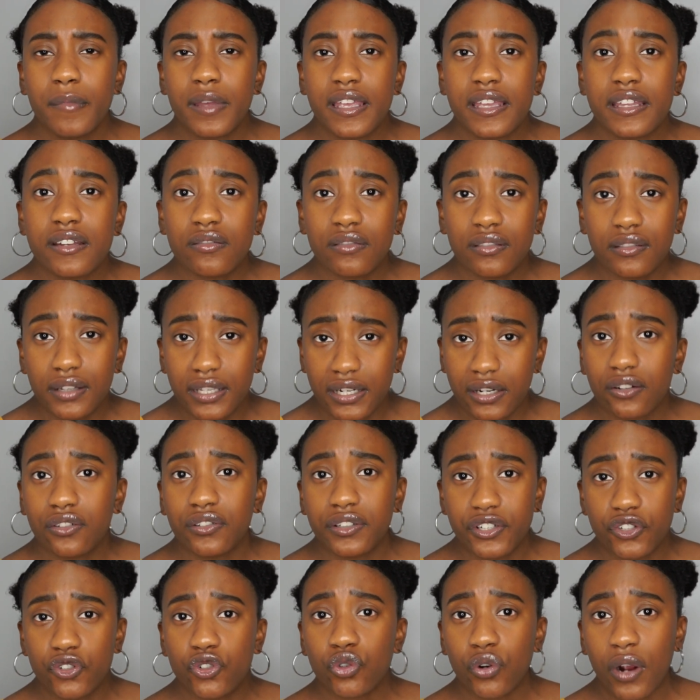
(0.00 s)
It
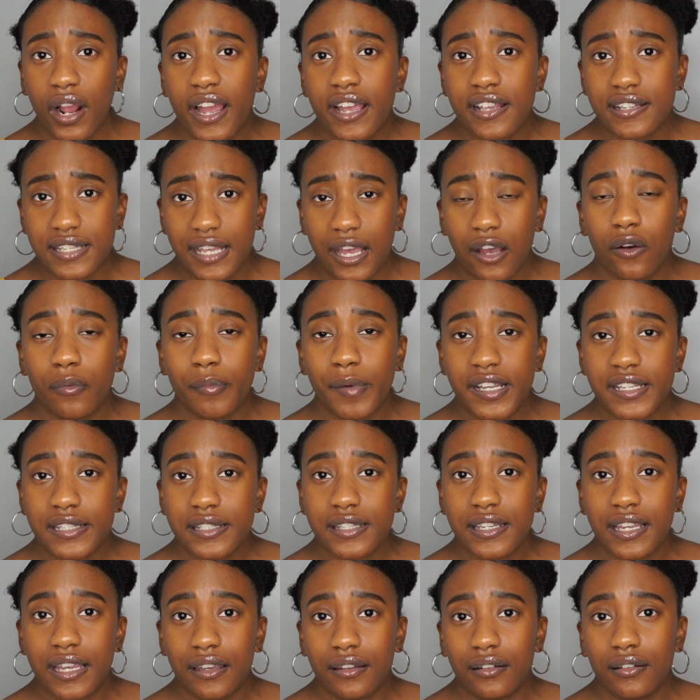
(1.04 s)
literally dries out my
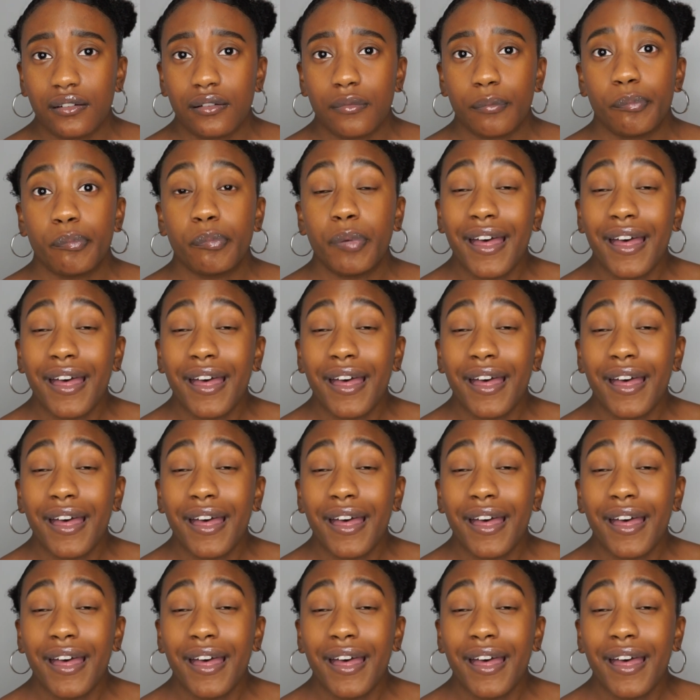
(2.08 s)
skin.